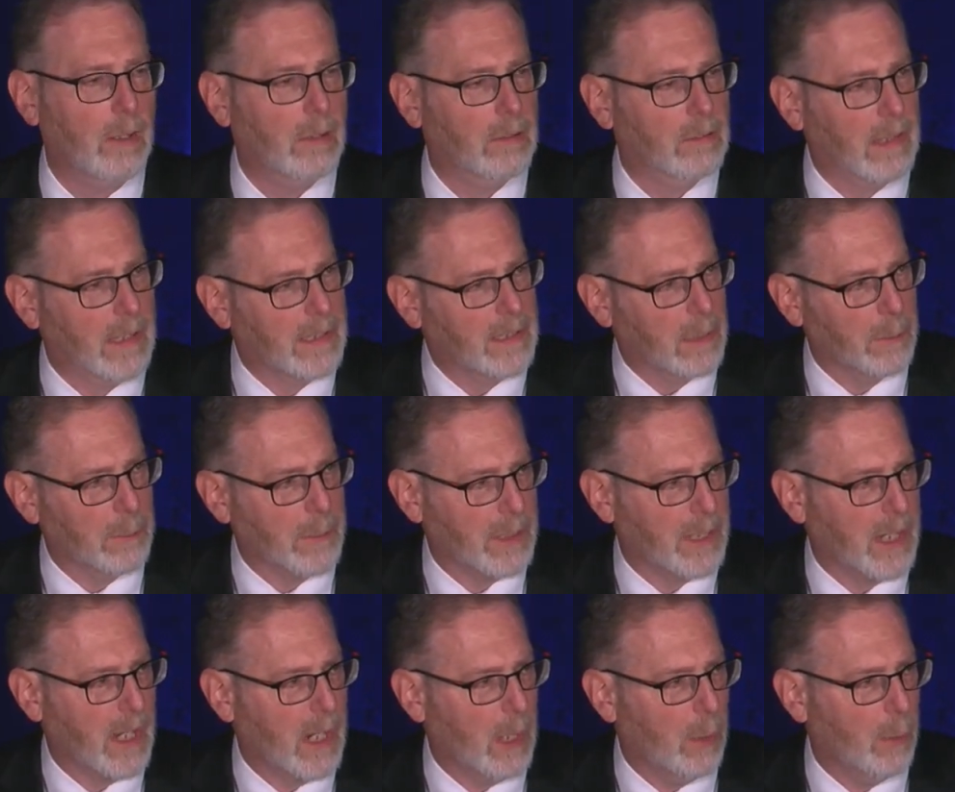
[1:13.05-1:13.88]
like the
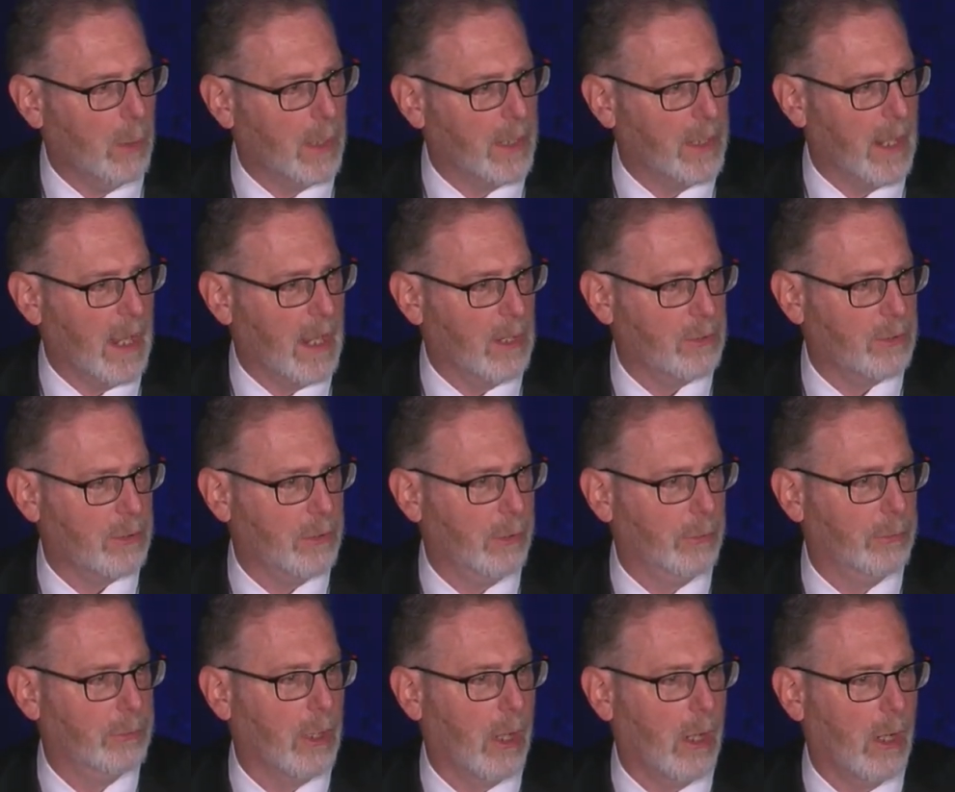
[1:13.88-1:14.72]
Medeawa
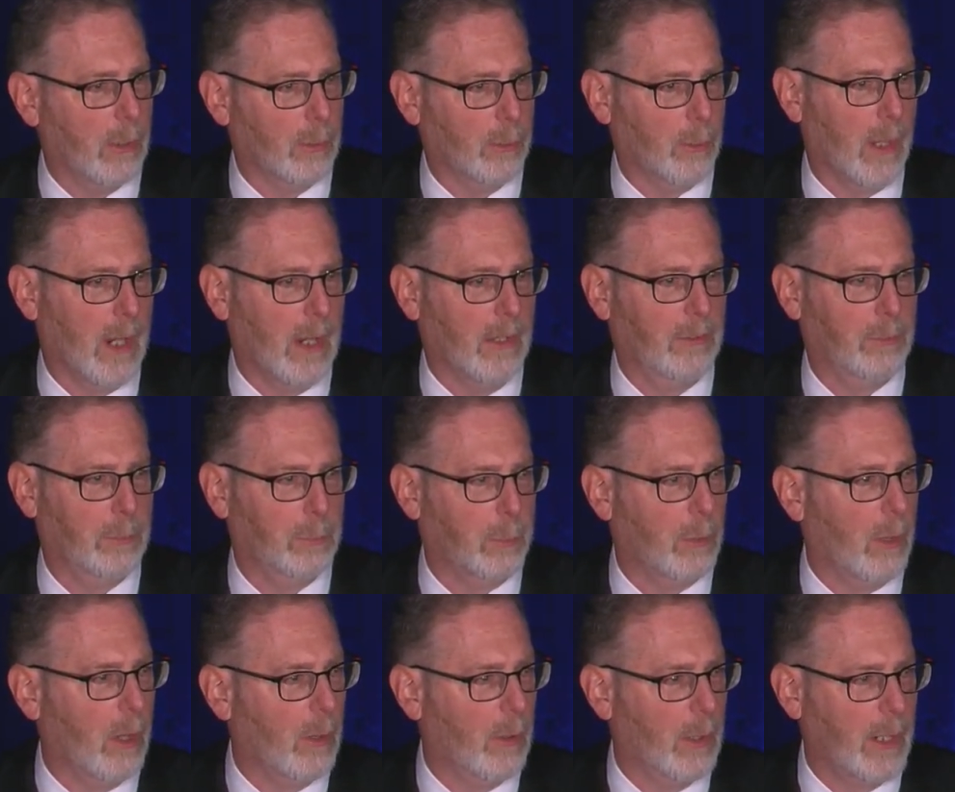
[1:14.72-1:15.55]
National Tallgrass
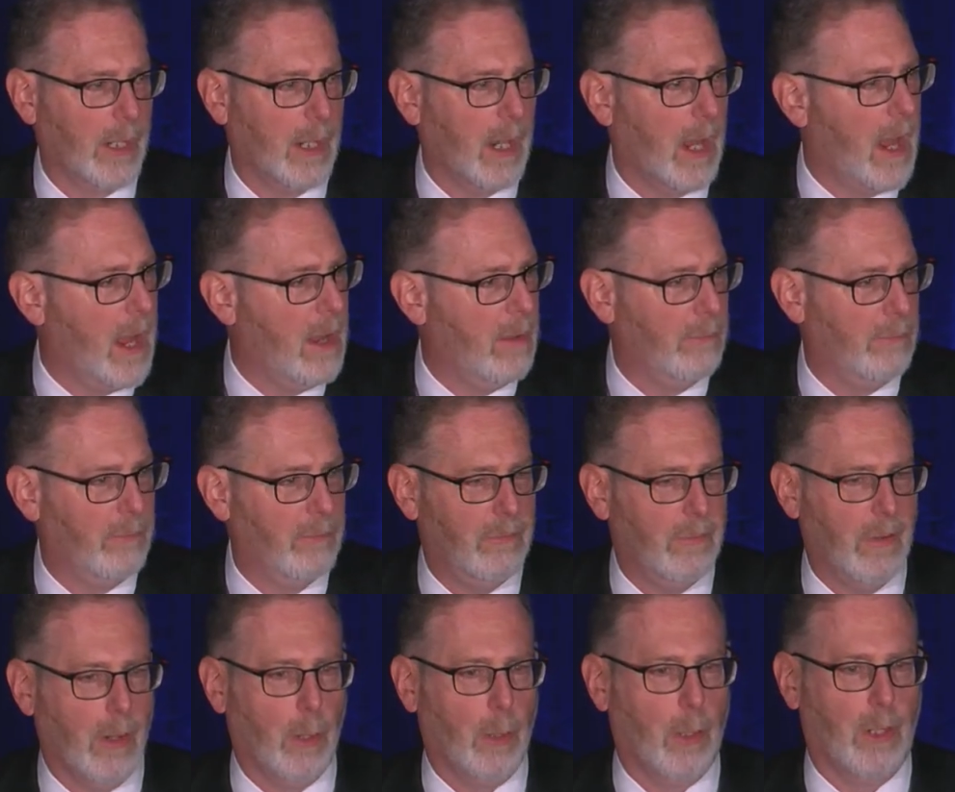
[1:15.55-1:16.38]
Prairie, a
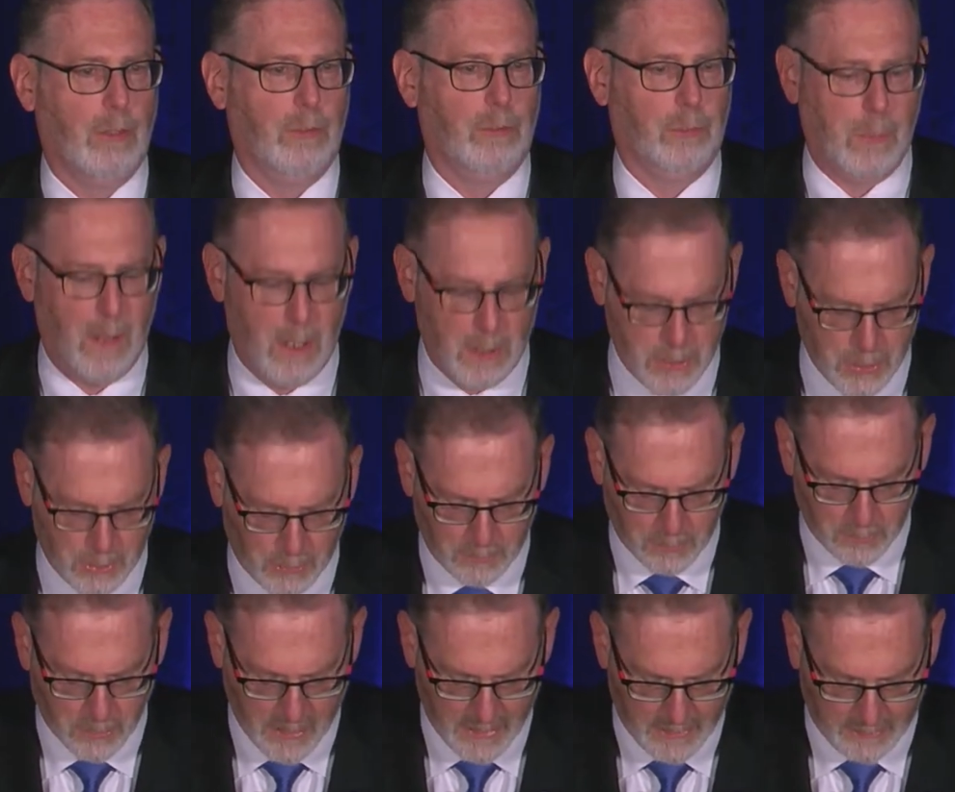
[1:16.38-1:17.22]
very special
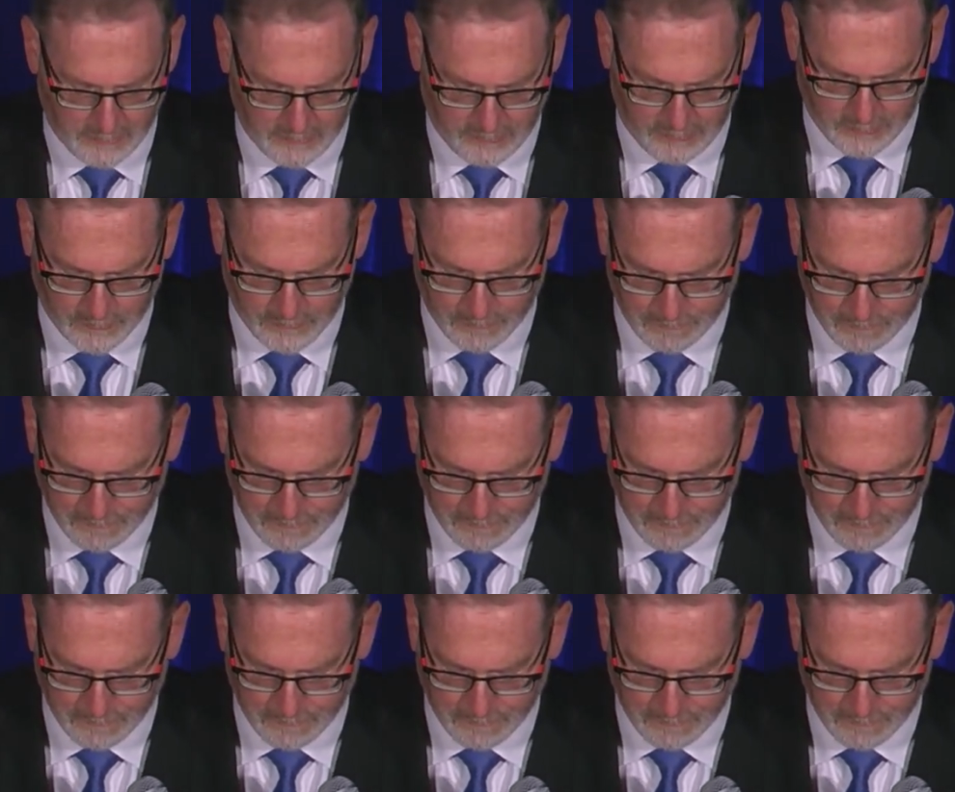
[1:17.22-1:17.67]
place.